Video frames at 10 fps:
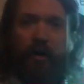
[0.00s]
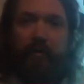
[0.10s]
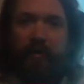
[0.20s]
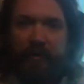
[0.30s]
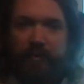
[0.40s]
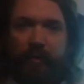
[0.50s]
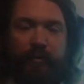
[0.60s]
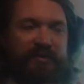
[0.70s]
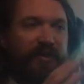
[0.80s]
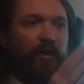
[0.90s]
our rainbow.
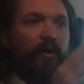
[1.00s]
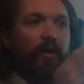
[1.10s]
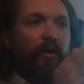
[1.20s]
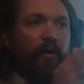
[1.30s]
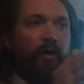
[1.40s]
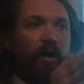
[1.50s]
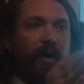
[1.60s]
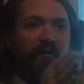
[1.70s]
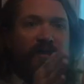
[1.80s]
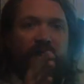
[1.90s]
We see all
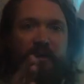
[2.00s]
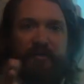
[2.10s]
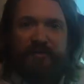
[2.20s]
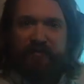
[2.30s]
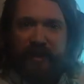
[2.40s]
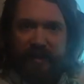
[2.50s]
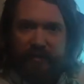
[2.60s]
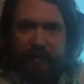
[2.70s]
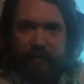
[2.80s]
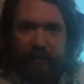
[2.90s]
of the colors of light.
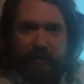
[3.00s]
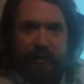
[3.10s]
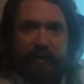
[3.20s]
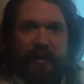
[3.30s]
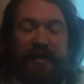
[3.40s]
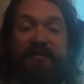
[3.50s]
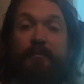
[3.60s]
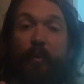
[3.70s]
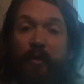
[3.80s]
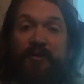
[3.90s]
And it's
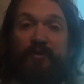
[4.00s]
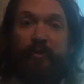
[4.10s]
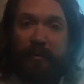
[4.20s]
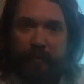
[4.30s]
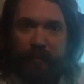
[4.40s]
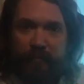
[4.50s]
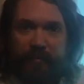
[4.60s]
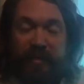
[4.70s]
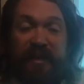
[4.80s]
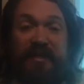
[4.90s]
important to remember
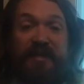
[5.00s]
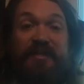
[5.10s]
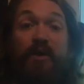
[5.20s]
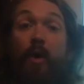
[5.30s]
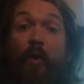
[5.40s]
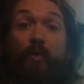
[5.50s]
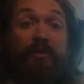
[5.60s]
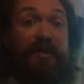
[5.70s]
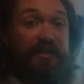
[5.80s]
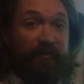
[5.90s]
that the
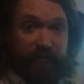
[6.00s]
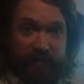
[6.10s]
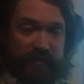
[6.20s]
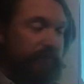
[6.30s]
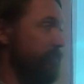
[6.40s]
only difference